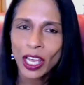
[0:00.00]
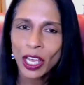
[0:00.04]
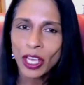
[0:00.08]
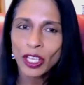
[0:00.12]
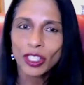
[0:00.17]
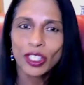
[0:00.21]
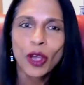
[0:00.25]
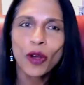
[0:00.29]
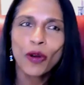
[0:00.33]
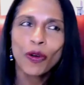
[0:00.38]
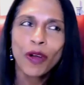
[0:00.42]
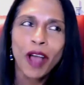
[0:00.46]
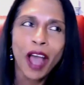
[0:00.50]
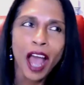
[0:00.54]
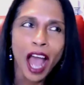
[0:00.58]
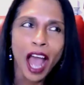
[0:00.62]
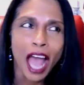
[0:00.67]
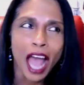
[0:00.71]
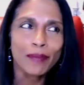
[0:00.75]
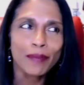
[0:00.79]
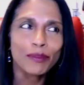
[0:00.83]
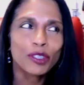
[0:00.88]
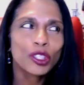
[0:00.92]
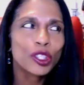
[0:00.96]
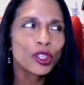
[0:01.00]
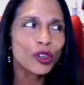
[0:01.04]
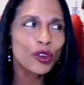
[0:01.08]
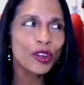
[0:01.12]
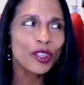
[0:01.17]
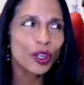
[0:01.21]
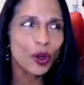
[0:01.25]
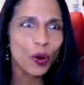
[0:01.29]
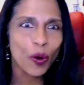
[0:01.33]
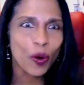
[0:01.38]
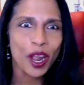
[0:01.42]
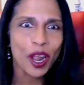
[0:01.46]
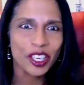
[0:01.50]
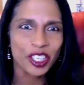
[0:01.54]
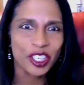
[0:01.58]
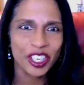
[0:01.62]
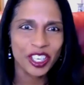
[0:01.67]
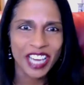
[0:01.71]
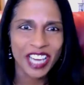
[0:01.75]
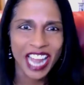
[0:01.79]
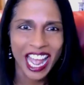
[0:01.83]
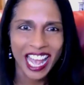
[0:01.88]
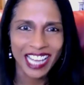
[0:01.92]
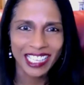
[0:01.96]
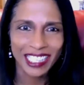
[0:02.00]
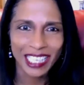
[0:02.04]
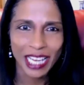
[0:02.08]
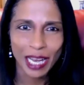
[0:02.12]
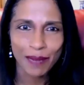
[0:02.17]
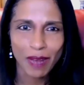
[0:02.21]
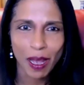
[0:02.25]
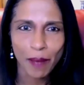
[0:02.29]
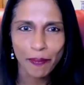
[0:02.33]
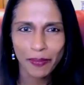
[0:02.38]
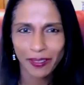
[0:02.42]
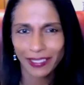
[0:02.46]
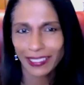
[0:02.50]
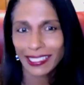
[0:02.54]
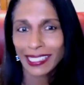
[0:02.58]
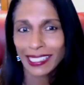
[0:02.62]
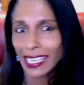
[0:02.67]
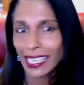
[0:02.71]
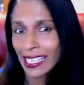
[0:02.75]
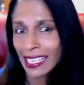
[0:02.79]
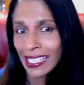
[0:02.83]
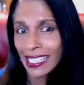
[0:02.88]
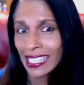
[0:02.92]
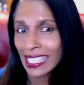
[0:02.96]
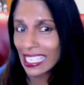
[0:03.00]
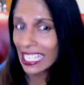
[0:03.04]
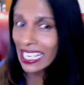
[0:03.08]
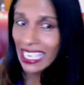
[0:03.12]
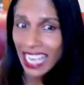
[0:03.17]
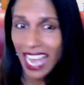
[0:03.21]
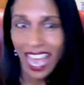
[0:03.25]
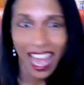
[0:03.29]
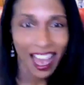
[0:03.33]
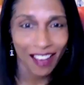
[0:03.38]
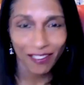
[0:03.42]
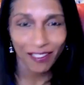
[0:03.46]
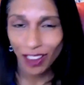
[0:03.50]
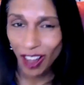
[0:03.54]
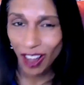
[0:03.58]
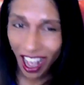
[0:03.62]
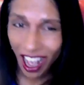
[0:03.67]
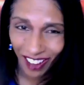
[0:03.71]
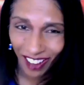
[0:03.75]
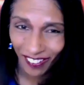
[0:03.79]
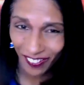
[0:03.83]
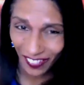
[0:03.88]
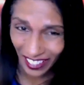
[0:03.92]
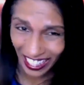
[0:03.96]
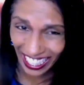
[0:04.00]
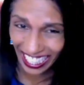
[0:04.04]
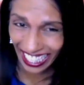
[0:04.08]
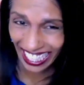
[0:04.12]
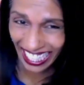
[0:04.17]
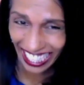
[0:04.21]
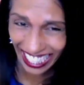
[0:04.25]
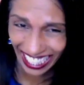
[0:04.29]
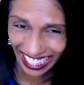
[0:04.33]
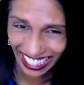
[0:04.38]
So I'm sure the question has come up, is decaf coffee